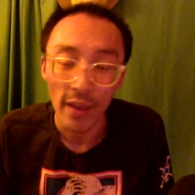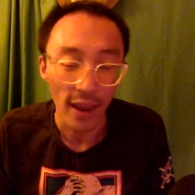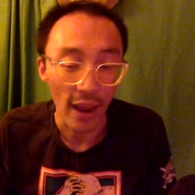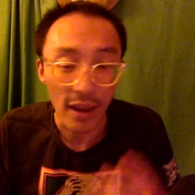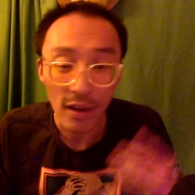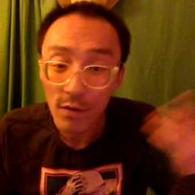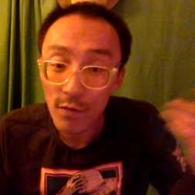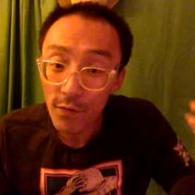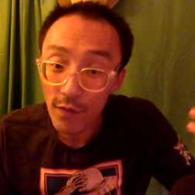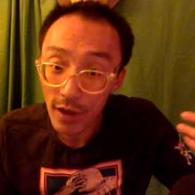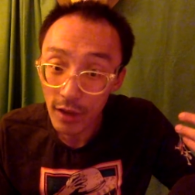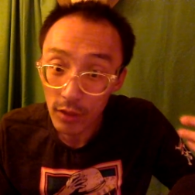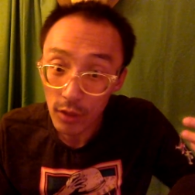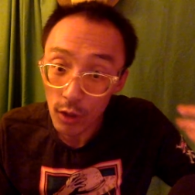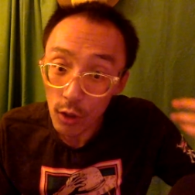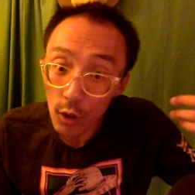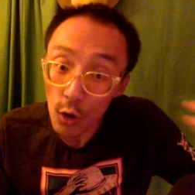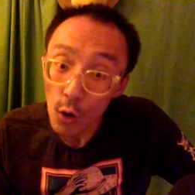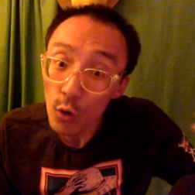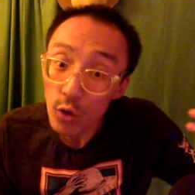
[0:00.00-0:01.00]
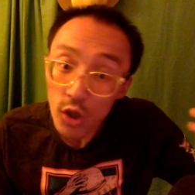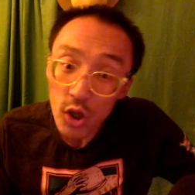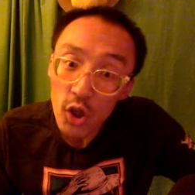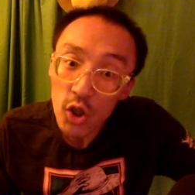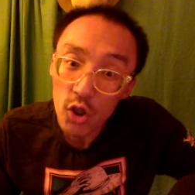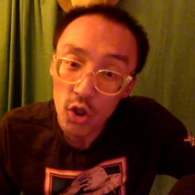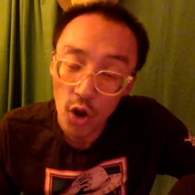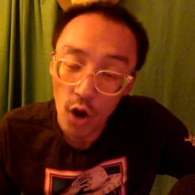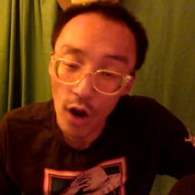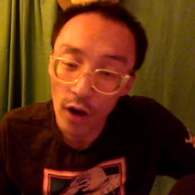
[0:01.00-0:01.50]
And in fact, the
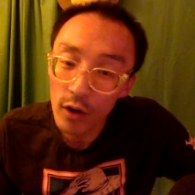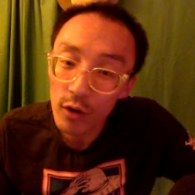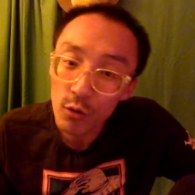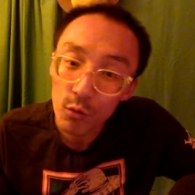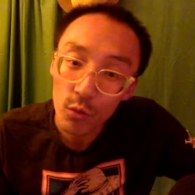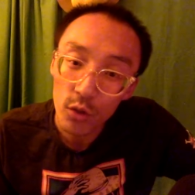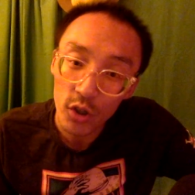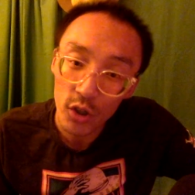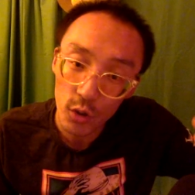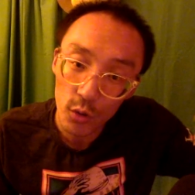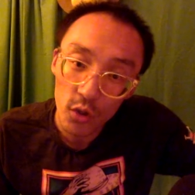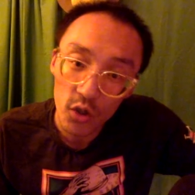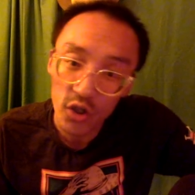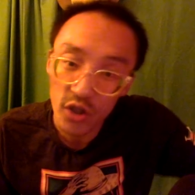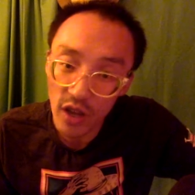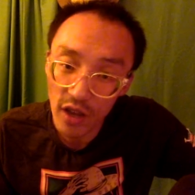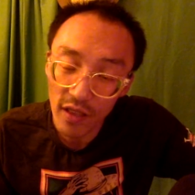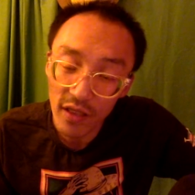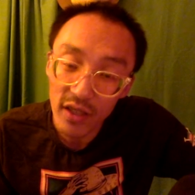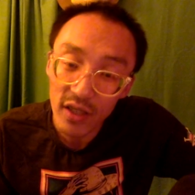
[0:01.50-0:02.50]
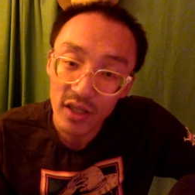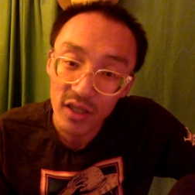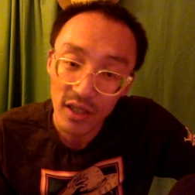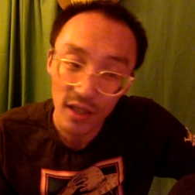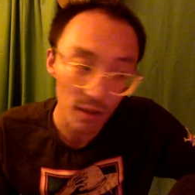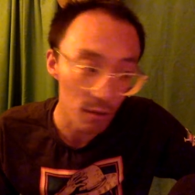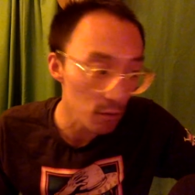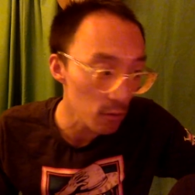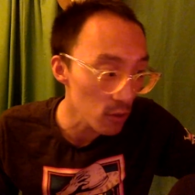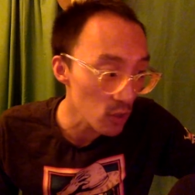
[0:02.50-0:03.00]
coach's daughter was so jealous
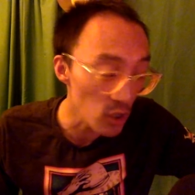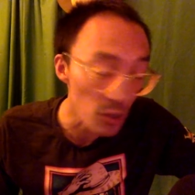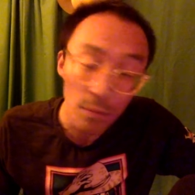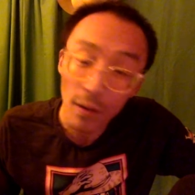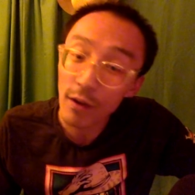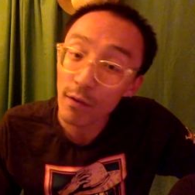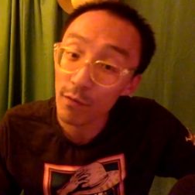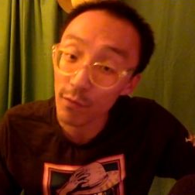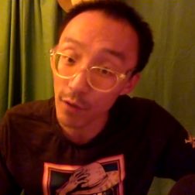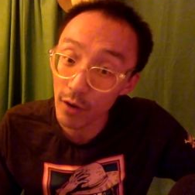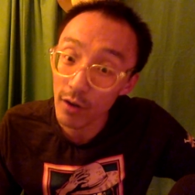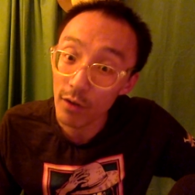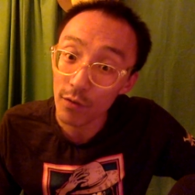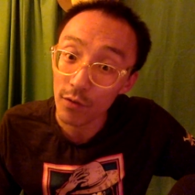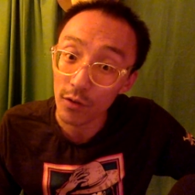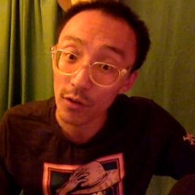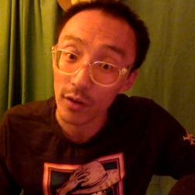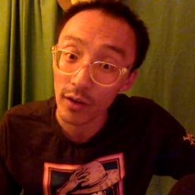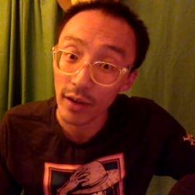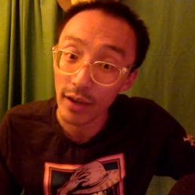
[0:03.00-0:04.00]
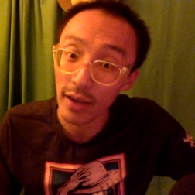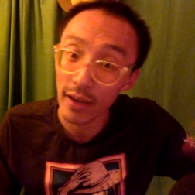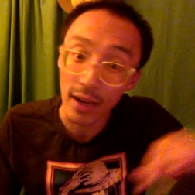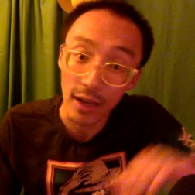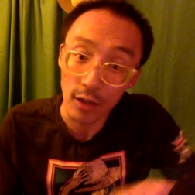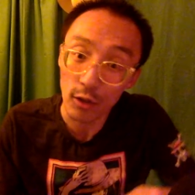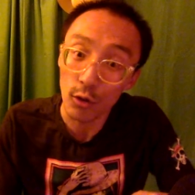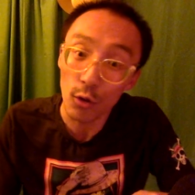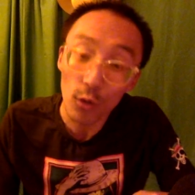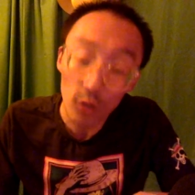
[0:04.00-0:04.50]
that she made fun of her. And
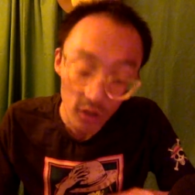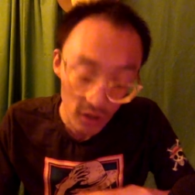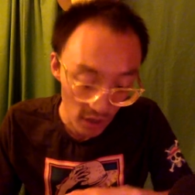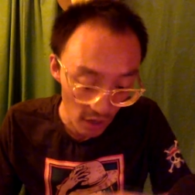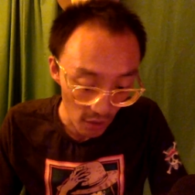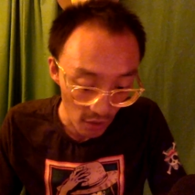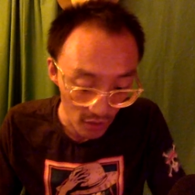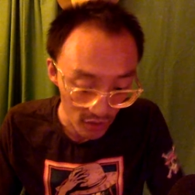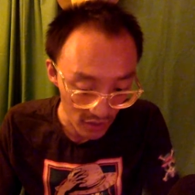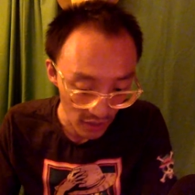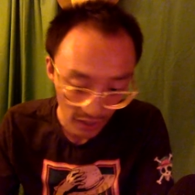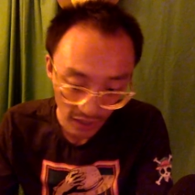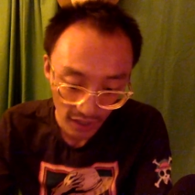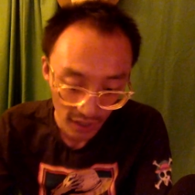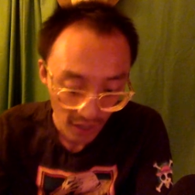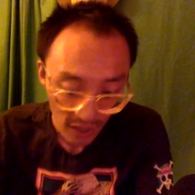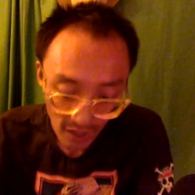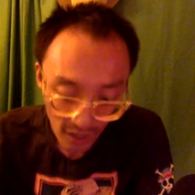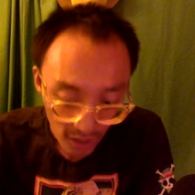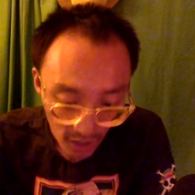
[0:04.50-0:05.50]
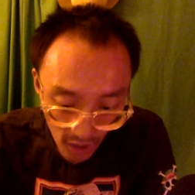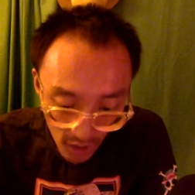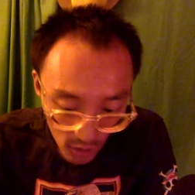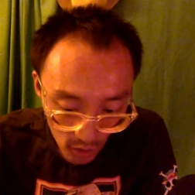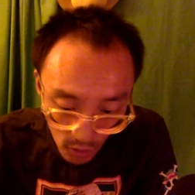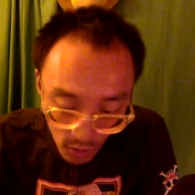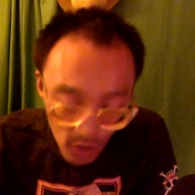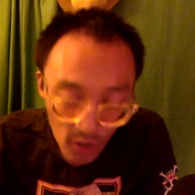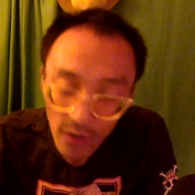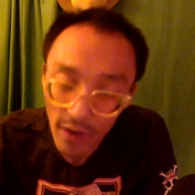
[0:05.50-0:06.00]
I told Sarah, I was like,
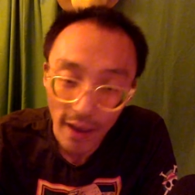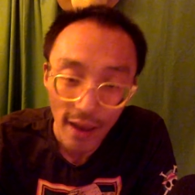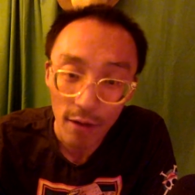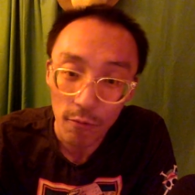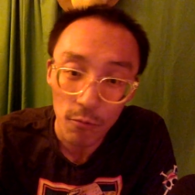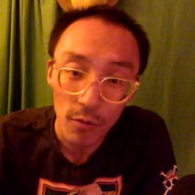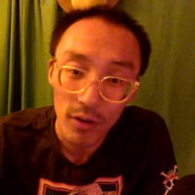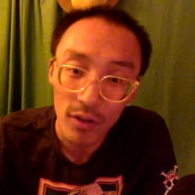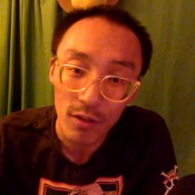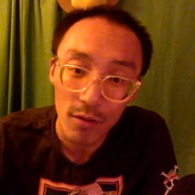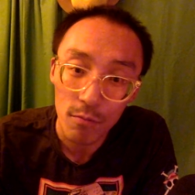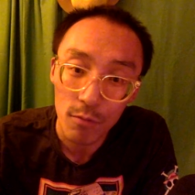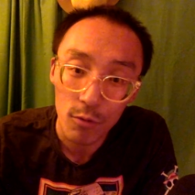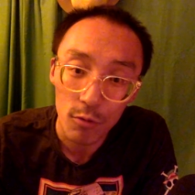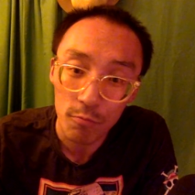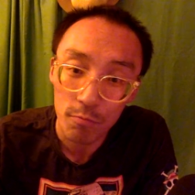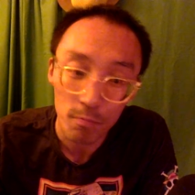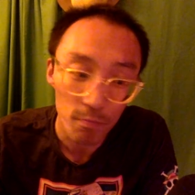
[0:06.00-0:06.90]
dude, you had one of the most